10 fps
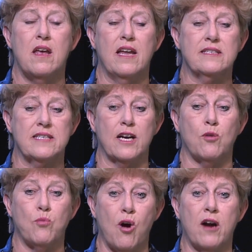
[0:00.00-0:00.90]
and it's like a
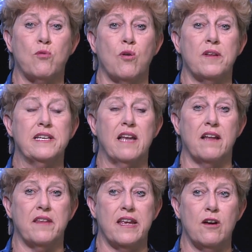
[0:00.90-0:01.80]
rock rolling
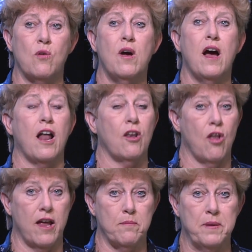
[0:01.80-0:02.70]
down the hill. A
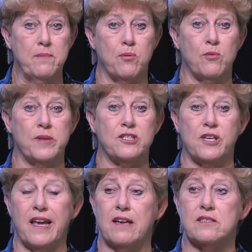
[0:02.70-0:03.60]
lot of people are
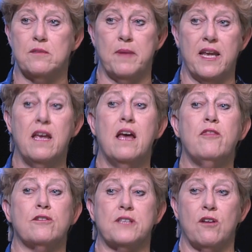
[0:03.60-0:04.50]
reaching out to me.
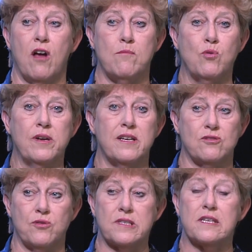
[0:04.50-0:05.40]
There's a lot more
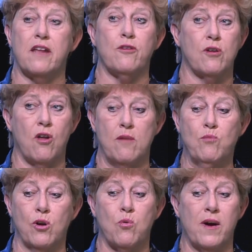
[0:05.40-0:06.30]
interest, and there are a lot
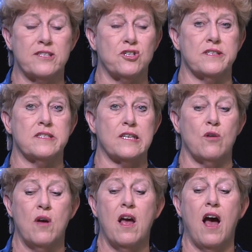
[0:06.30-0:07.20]
more questions.
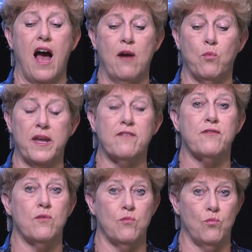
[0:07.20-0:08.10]
So
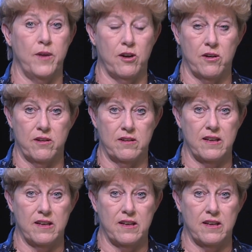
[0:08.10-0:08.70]
we are